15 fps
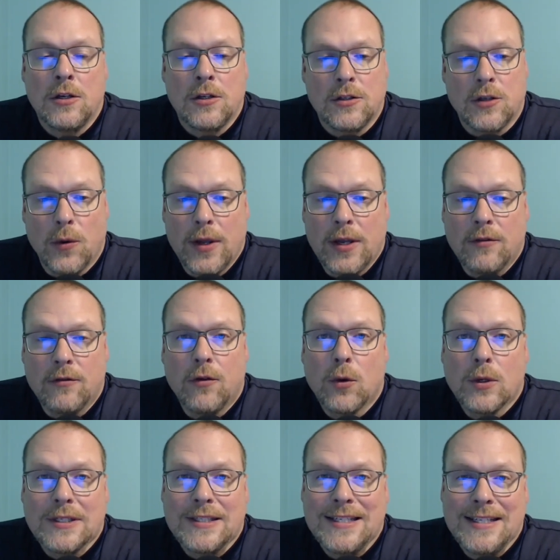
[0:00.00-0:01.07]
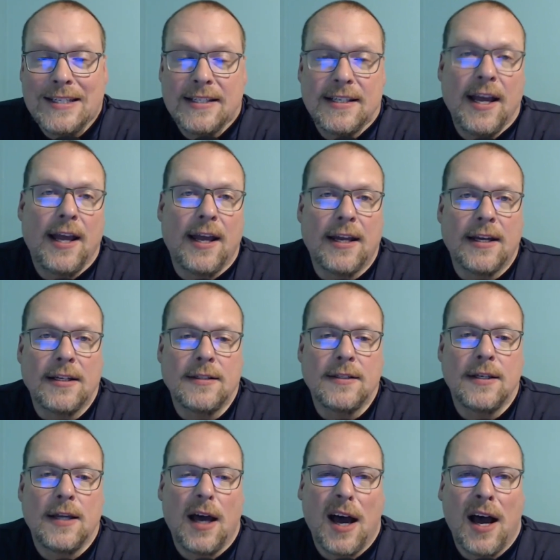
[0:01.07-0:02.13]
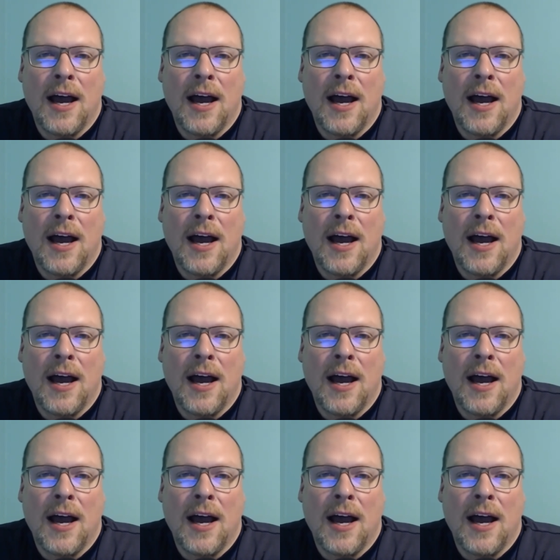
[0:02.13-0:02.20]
So, in 14 days,